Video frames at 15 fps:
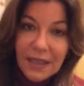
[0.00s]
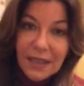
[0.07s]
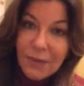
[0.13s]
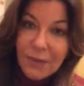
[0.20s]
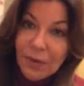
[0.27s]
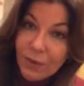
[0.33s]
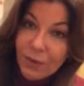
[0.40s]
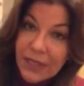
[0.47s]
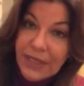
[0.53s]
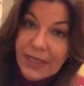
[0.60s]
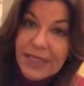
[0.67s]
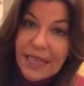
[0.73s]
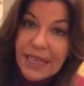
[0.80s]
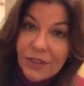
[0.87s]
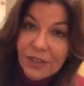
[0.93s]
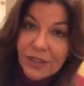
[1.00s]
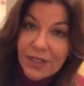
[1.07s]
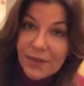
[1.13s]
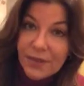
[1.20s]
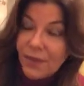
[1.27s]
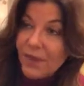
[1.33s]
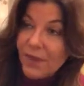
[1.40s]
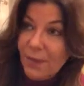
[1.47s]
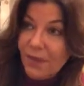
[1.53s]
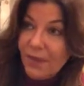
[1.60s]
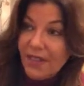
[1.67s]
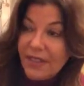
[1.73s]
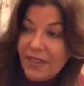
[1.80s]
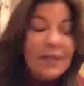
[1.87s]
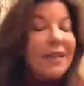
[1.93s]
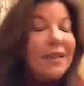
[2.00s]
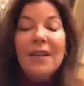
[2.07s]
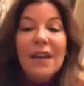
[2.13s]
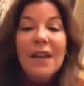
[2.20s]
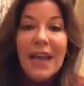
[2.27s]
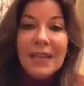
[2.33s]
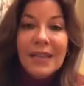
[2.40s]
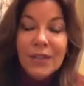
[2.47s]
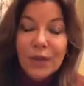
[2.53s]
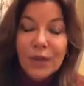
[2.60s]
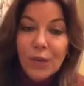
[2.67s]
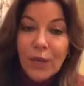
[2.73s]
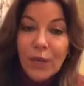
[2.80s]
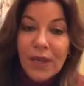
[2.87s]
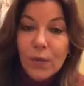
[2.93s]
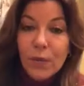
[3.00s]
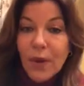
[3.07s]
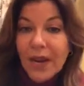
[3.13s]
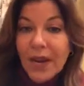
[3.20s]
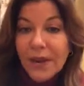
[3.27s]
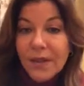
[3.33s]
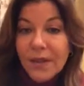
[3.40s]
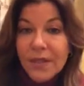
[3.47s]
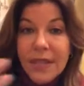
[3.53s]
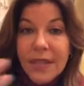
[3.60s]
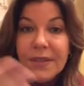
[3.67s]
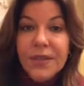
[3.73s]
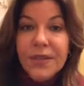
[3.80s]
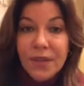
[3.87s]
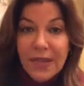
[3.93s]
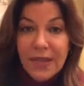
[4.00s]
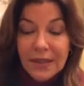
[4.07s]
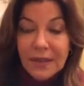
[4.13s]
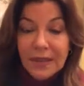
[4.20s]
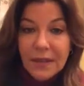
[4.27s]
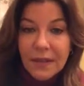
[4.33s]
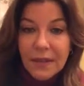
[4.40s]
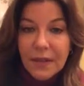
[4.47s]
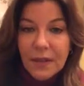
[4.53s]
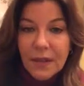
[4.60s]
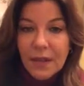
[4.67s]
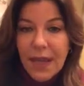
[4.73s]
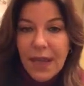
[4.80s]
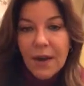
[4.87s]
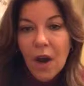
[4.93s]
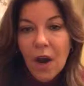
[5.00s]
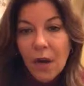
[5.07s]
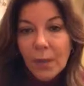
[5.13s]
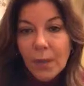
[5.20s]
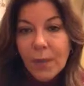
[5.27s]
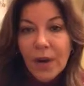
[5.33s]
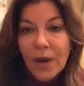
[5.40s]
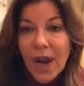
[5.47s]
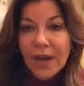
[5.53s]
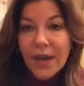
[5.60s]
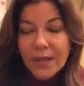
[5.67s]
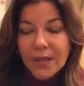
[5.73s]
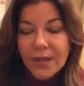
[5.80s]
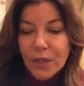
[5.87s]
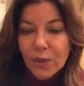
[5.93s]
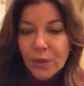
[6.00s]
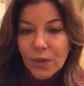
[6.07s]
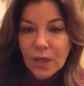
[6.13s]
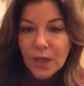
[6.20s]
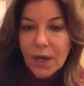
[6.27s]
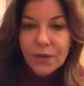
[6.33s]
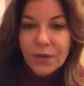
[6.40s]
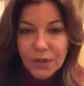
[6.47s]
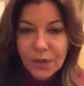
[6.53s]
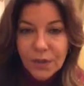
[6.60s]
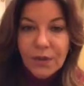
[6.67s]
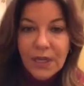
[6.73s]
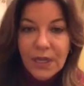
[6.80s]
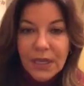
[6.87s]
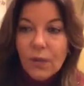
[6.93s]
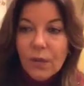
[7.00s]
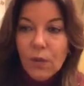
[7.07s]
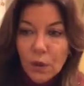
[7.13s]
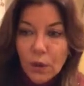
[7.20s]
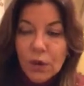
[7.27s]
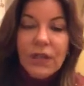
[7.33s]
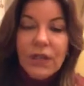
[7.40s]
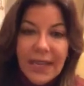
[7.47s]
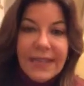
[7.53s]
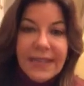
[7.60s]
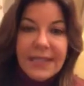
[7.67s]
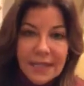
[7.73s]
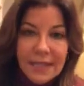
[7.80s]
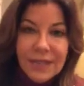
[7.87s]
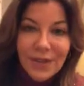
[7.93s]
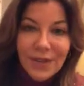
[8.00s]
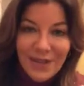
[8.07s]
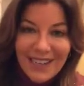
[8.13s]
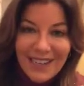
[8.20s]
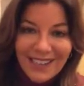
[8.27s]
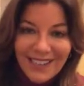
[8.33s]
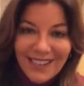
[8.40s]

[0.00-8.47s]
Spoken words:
really dangerous for some of us. And so we wear sunscreen. And our products, to a large degree, work like sunscreen.